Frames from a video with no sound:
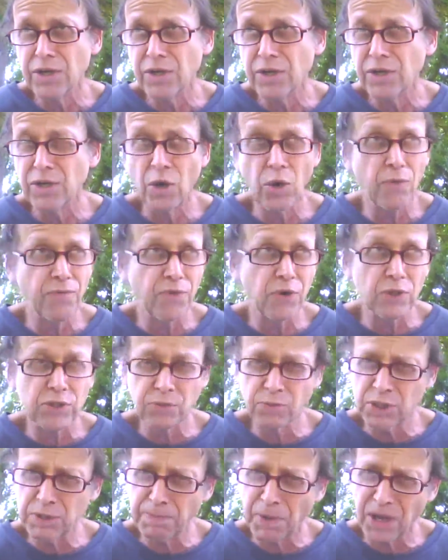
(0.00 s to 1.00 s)
No first
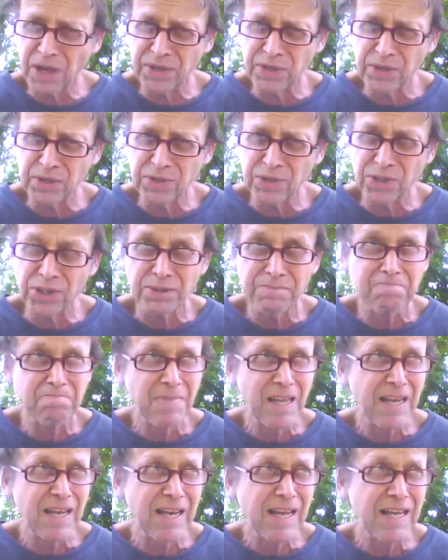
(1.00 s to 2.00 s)
responders.
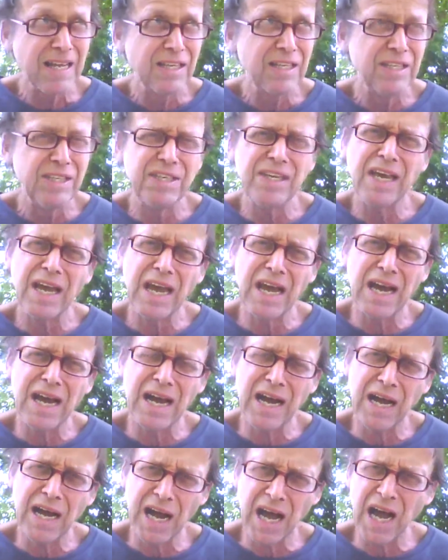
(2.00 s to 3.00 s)

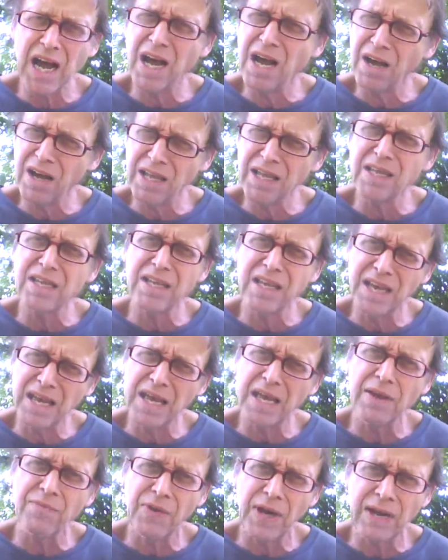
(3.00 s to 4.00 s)
Yeah,
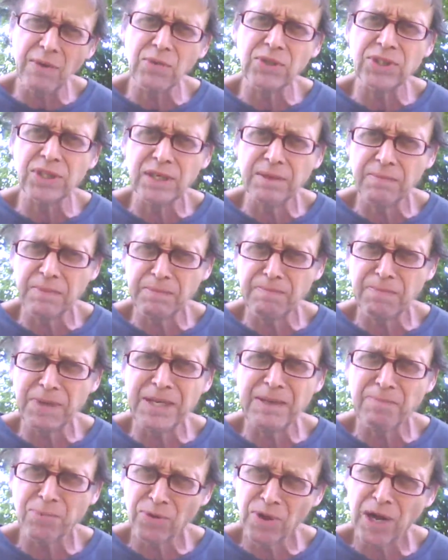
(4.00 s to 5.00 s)
if I was in
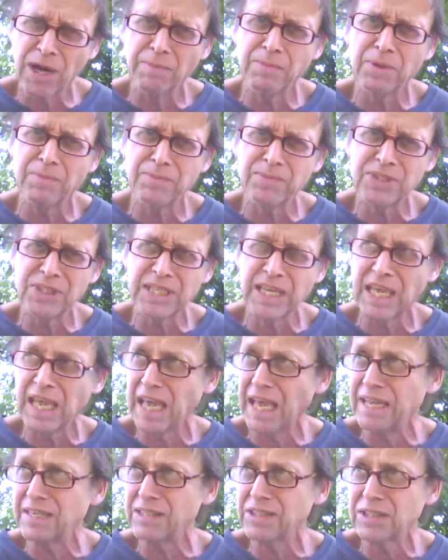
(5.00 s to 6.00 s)
big problems
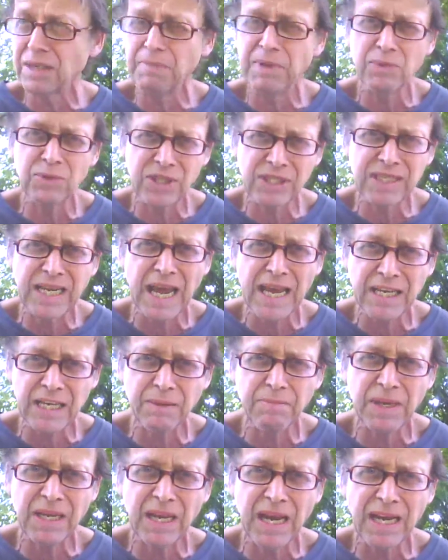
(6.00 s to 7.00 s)
and somebody was attacking
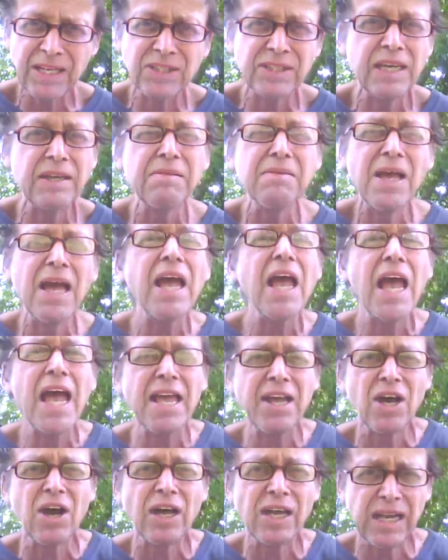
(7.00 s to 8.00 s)
me, I'd say,
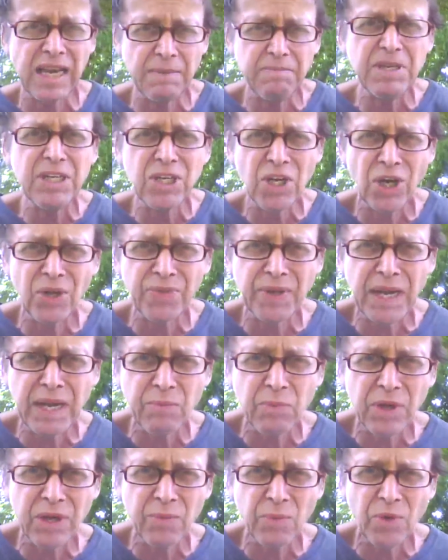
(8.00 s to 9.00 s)
hang on, let me call
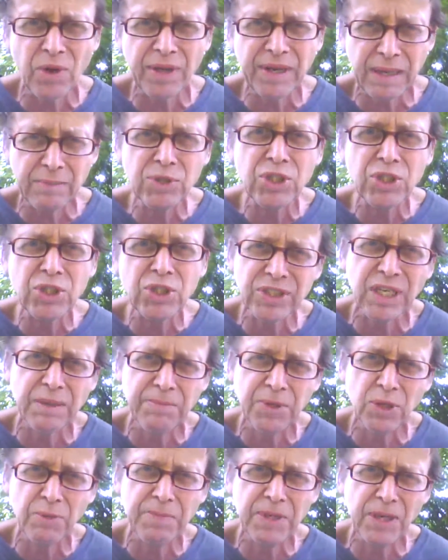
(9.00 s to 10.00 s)
911. I'm sure
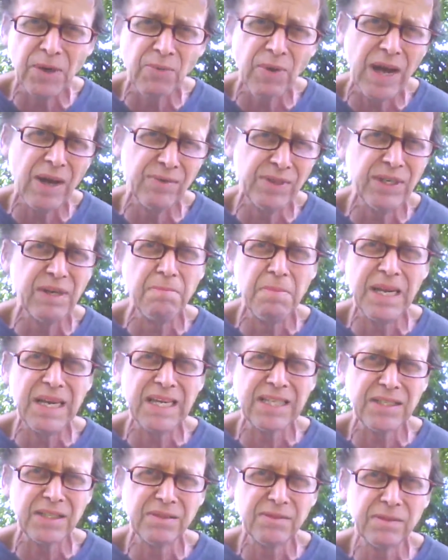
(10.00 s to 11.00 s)
somebody will be around in a
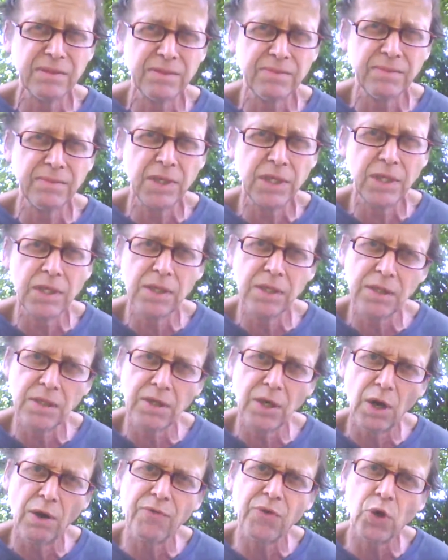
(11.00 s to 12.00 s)
minute.
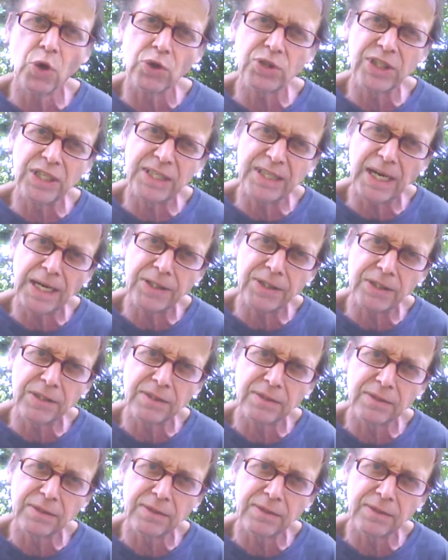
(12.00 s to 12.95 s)
Of course it does.